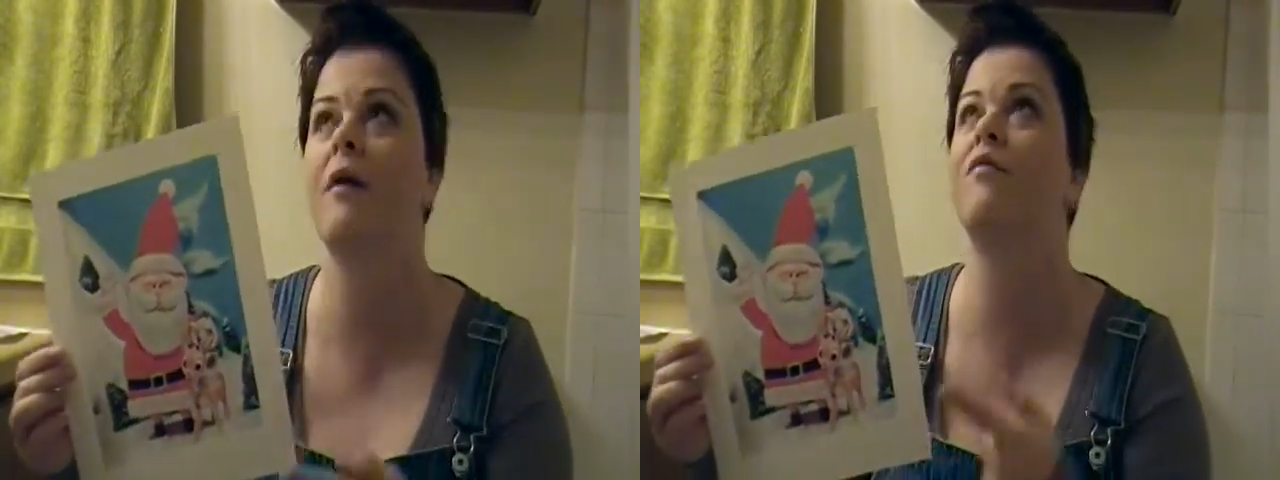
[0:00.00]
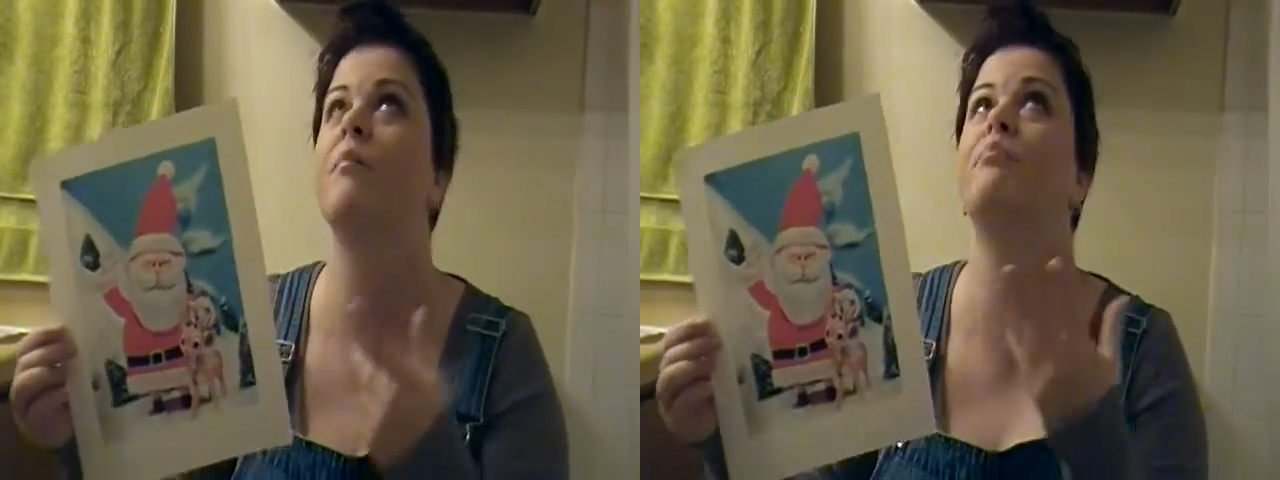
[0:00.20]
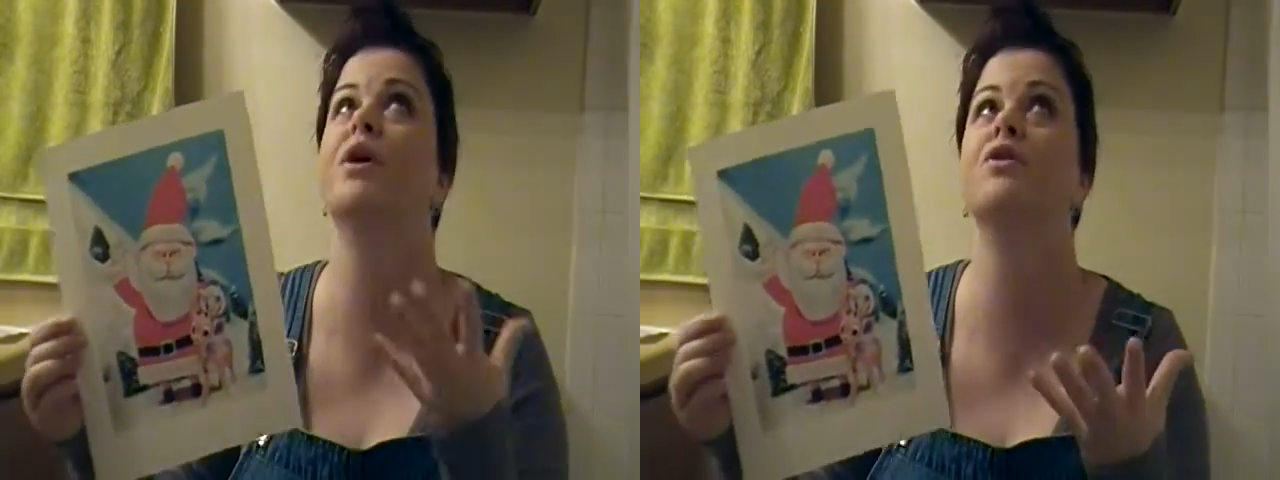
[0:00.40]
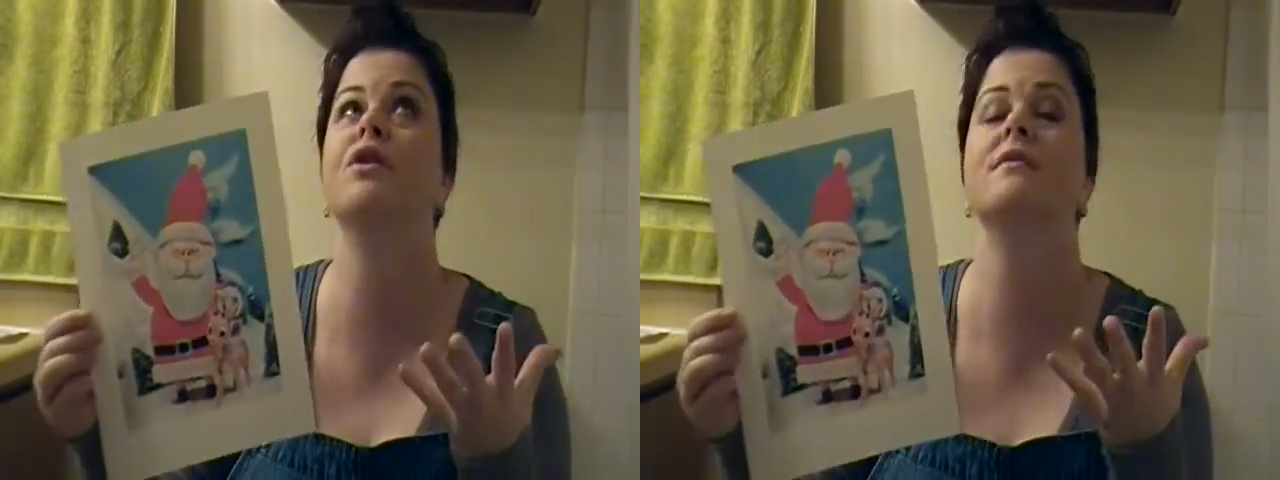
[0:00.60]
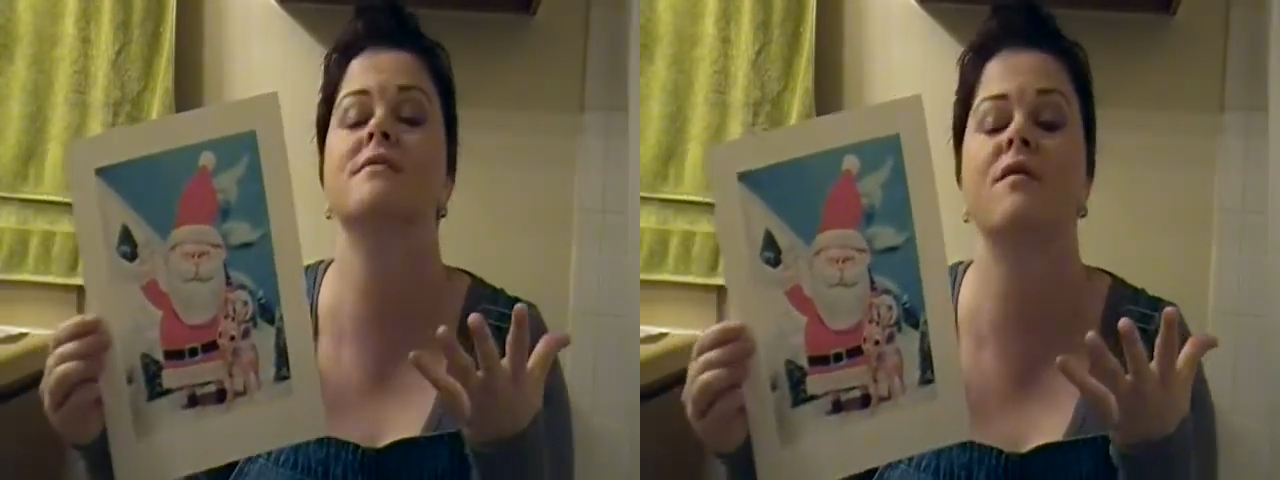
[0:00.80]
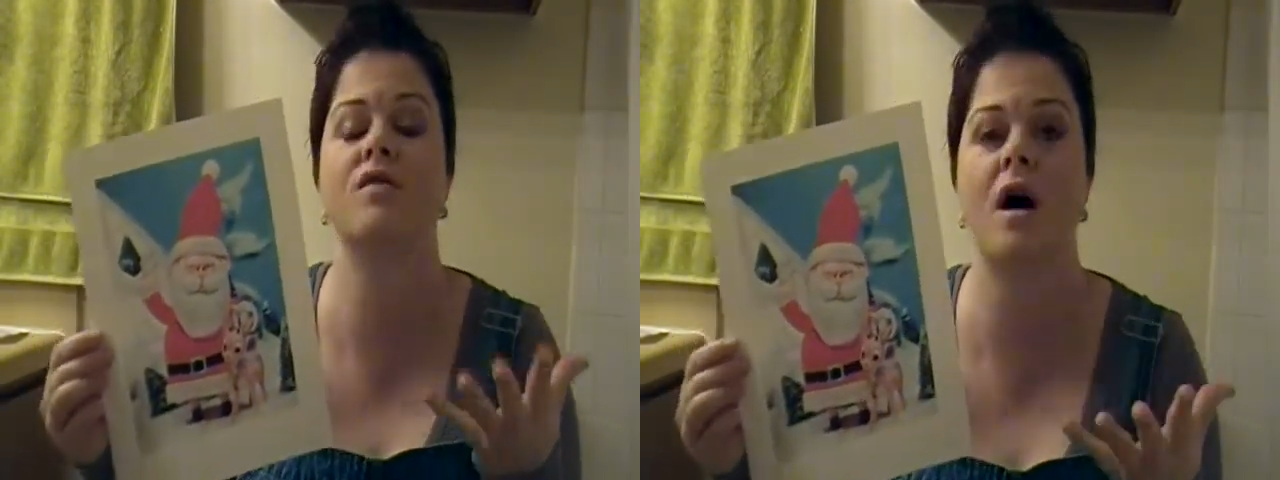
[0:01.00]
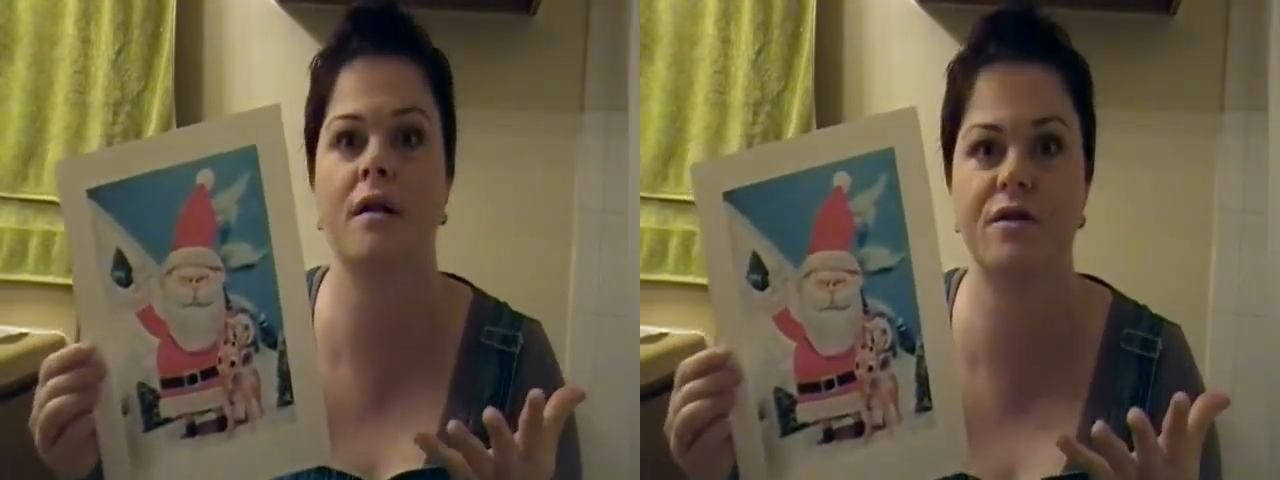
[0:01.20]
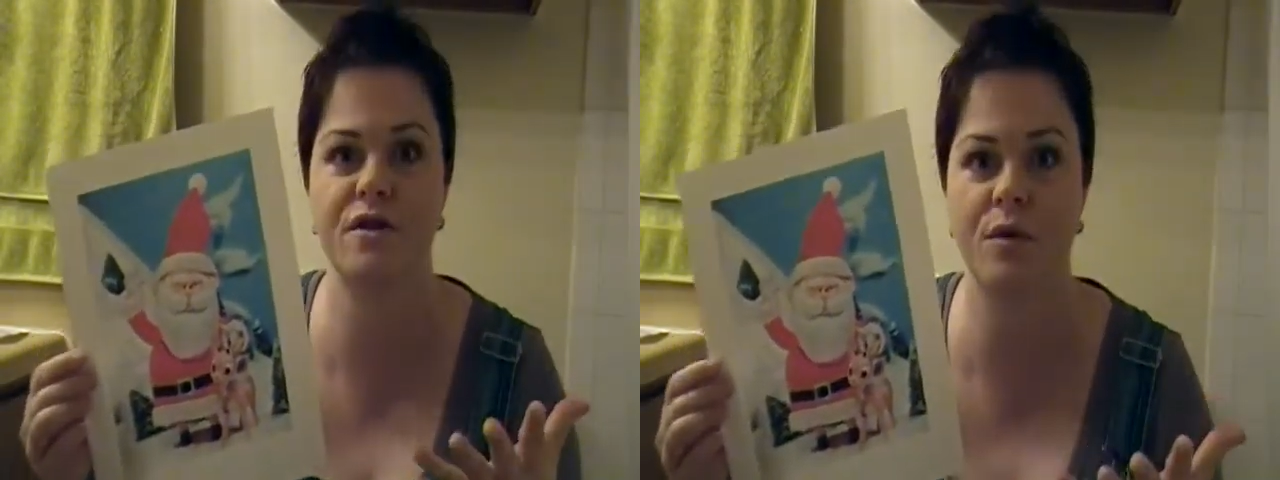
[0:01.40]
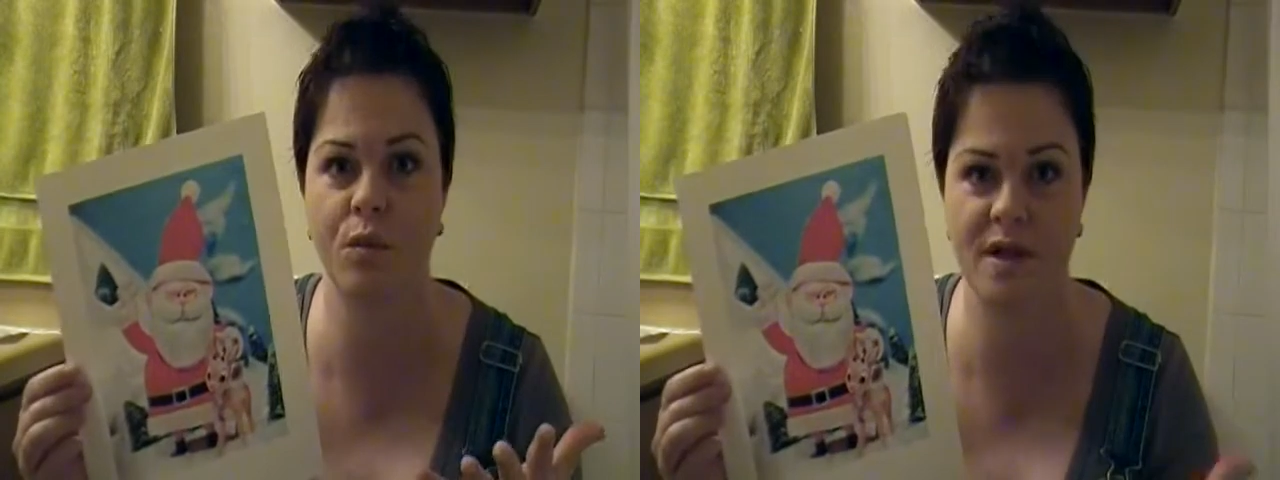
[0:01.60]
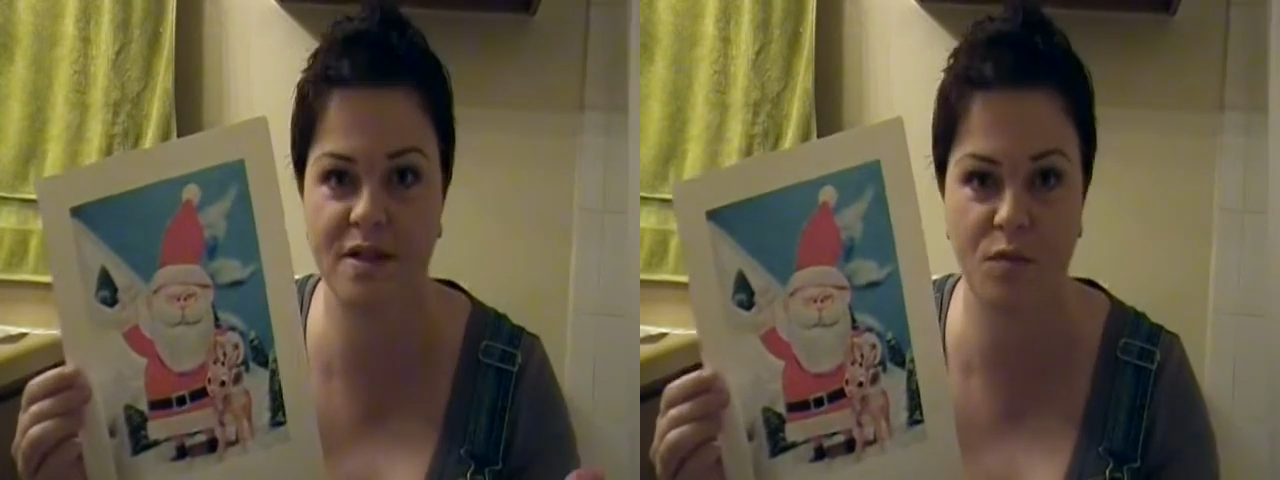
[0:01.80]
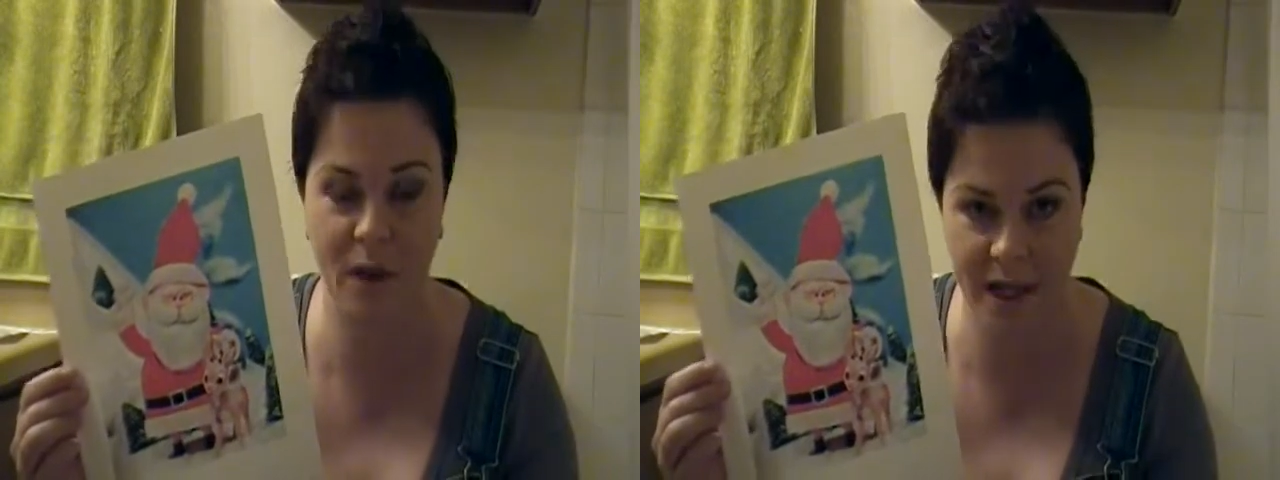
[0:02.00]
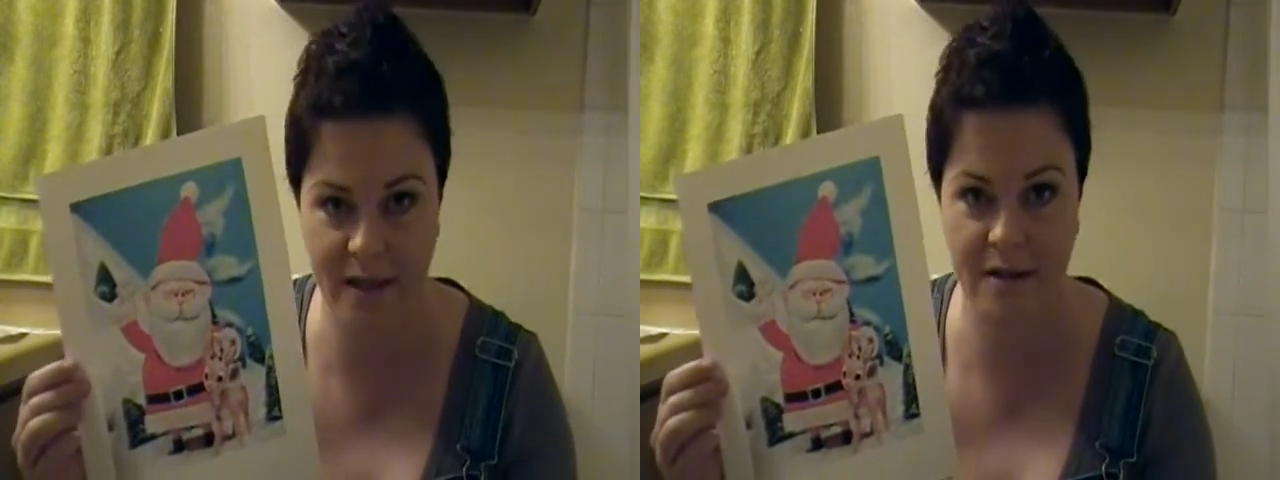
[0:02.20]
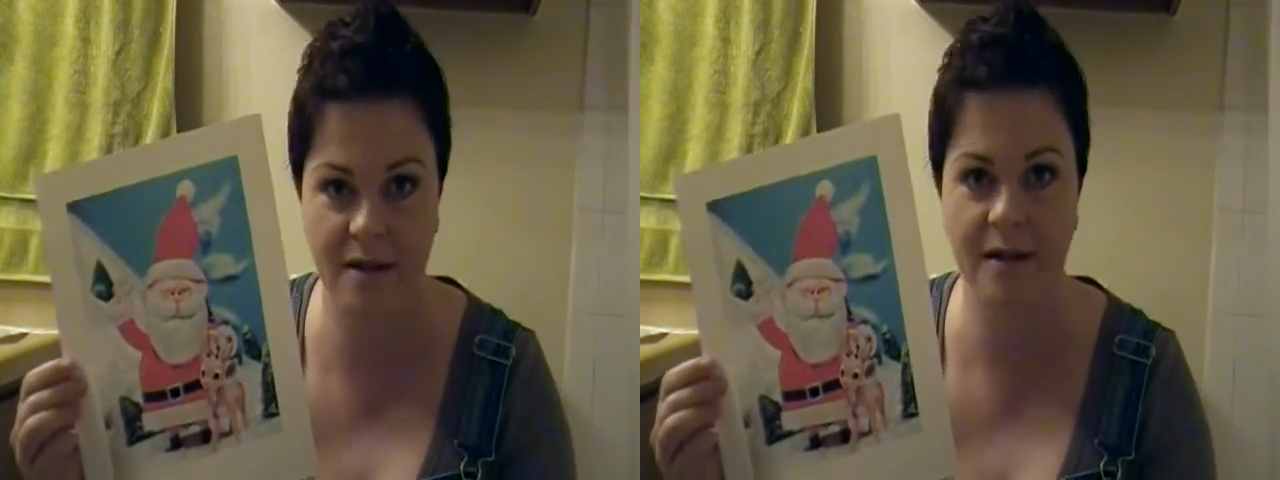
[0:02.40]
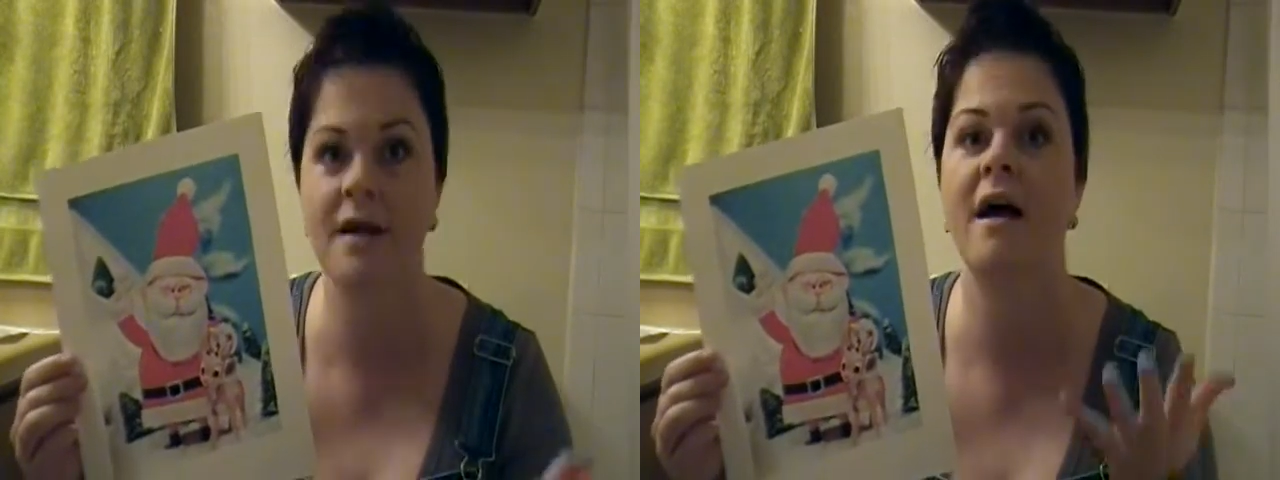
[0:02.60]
of the billions of dollars that we spend